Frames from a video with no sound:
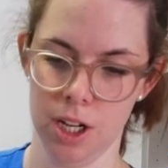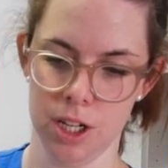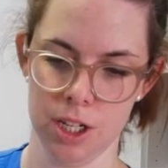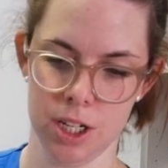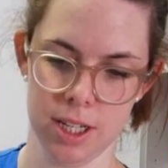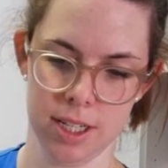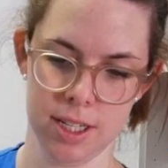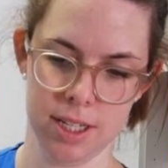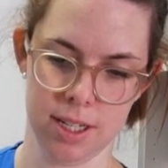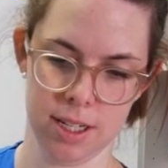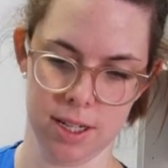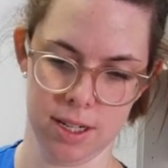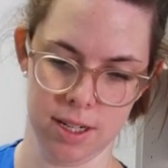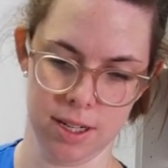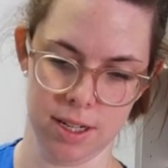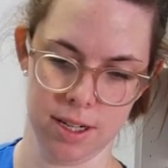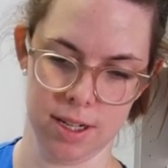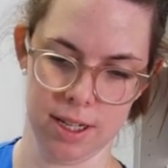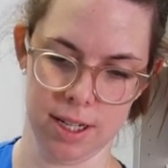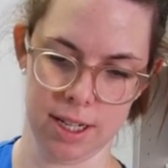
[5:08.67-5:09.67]
you just
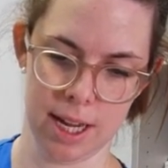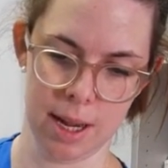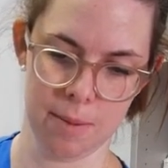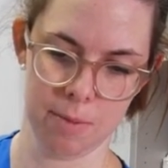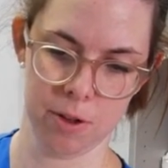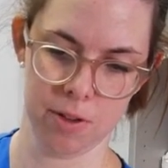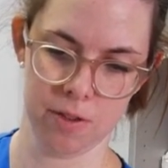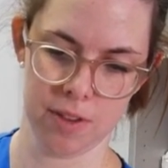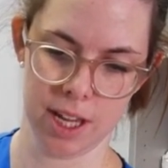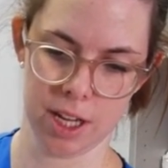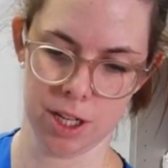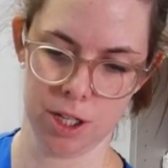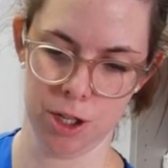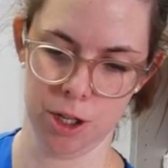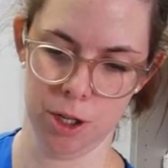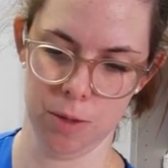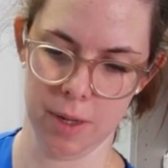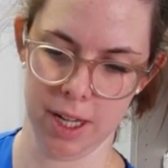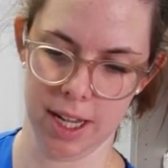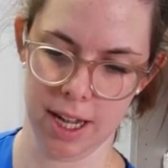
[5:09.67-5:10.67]
clamp off that
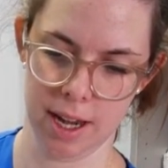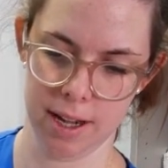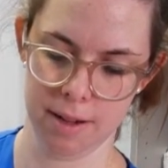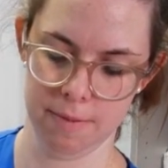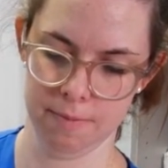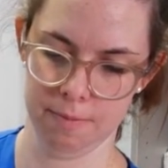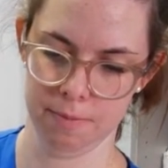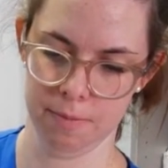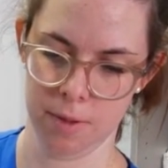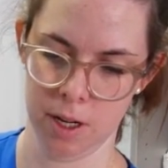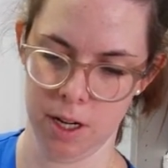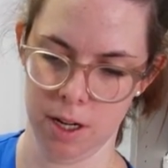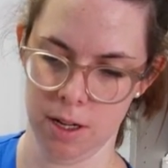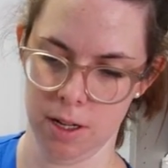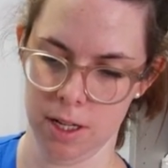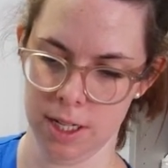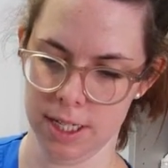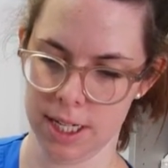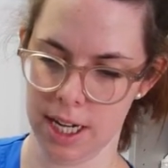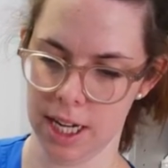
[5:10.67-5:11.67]
tube again,
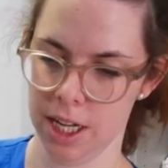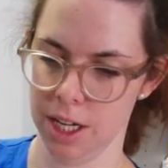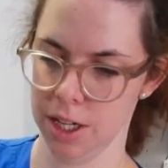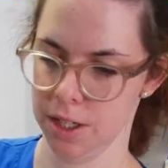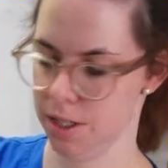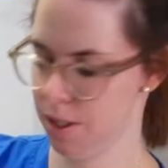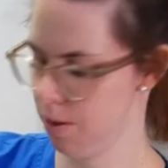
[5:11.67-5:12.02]
take your